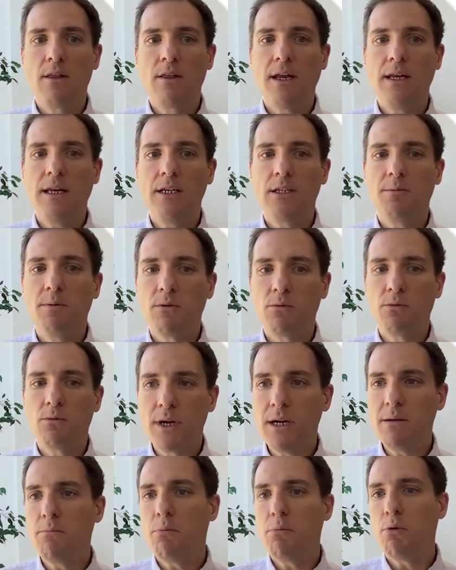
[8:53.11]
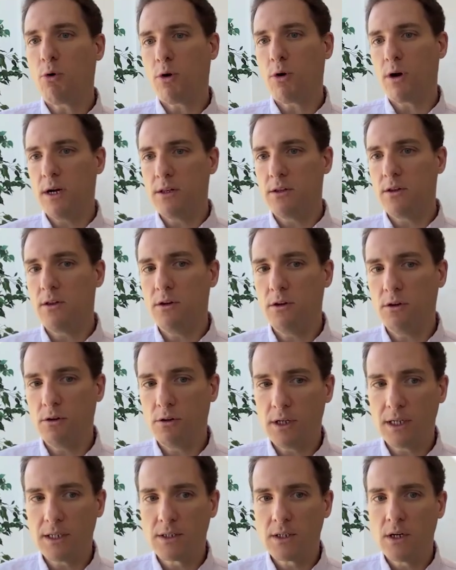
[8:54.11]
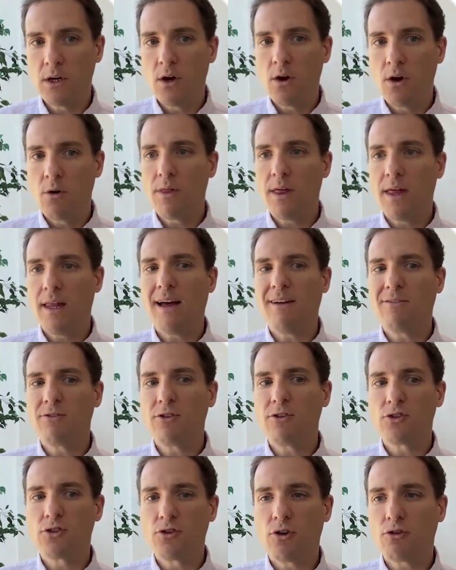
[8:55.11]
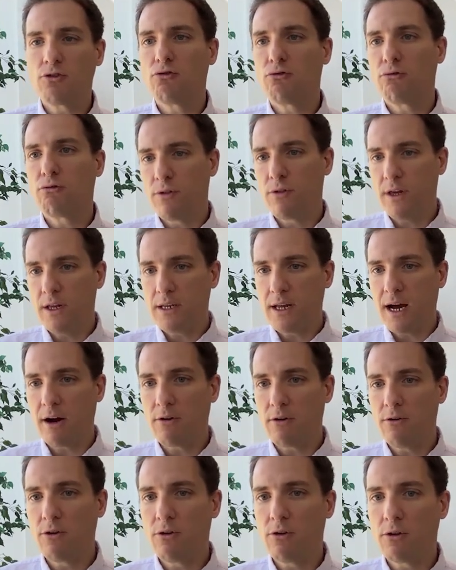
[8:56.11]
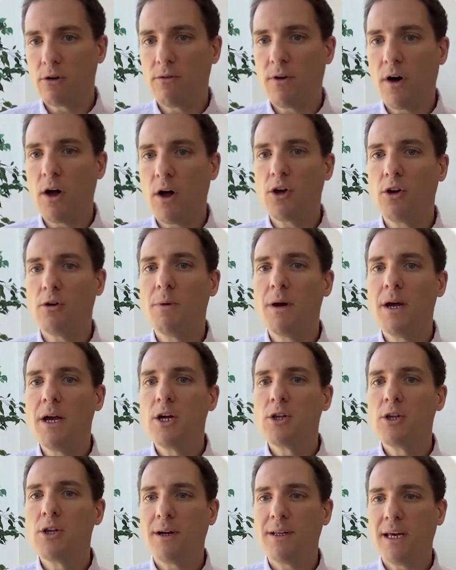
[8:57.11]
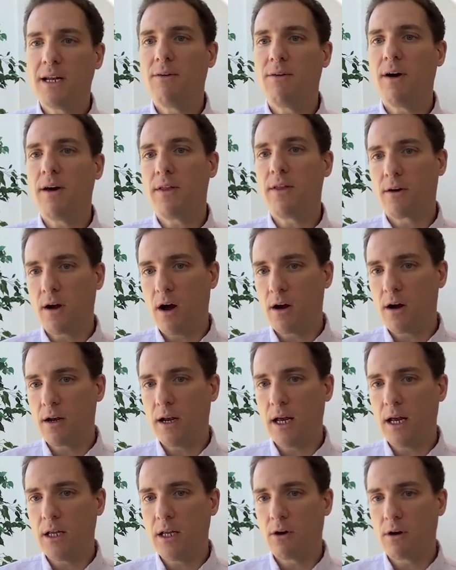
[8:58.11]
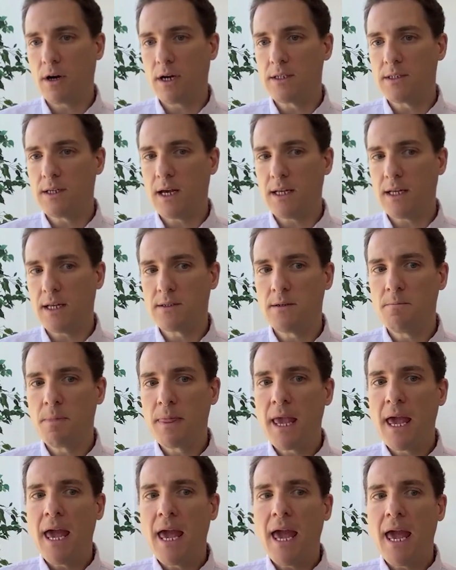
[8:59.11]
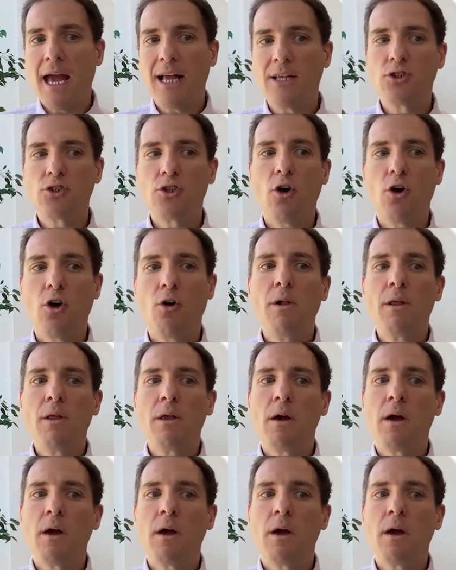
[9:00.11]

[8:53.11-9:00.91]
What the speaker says: they need to be re-imported into the nucleus where they then have to search through the entire nuclear volume to identify their cognate target sites. And so